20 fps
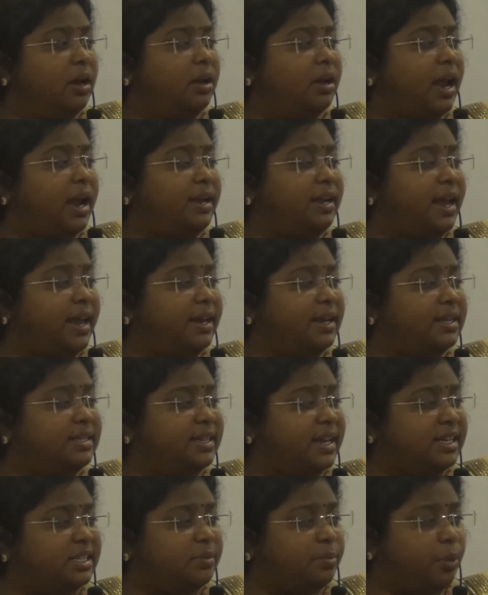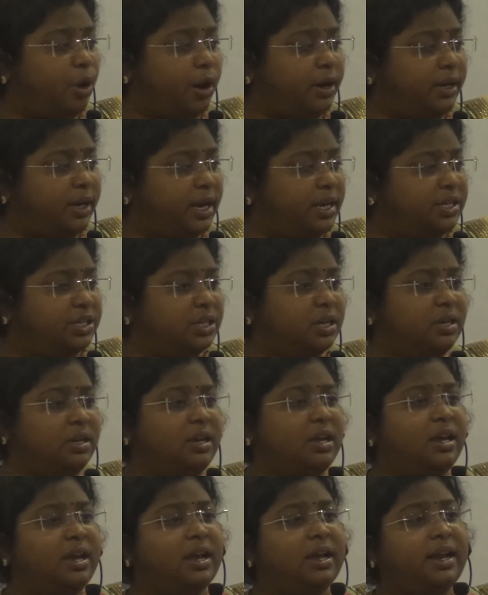right against
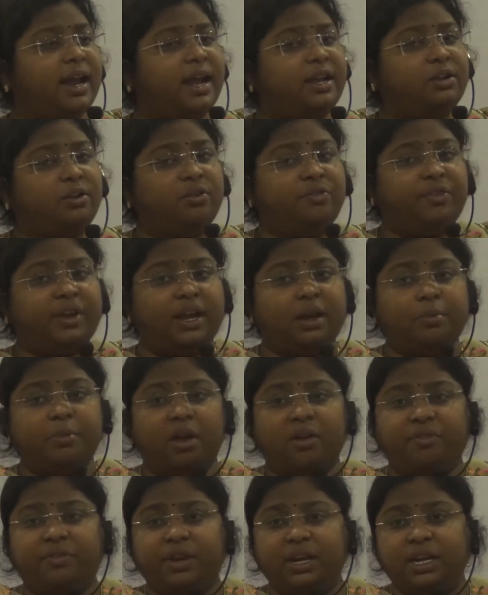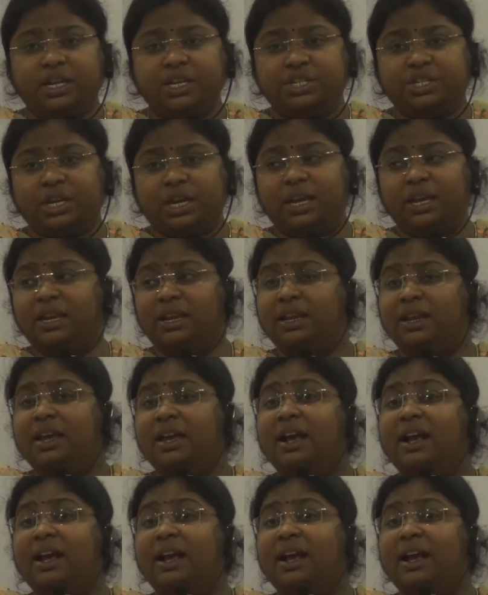exploitation, right to freedom of religion,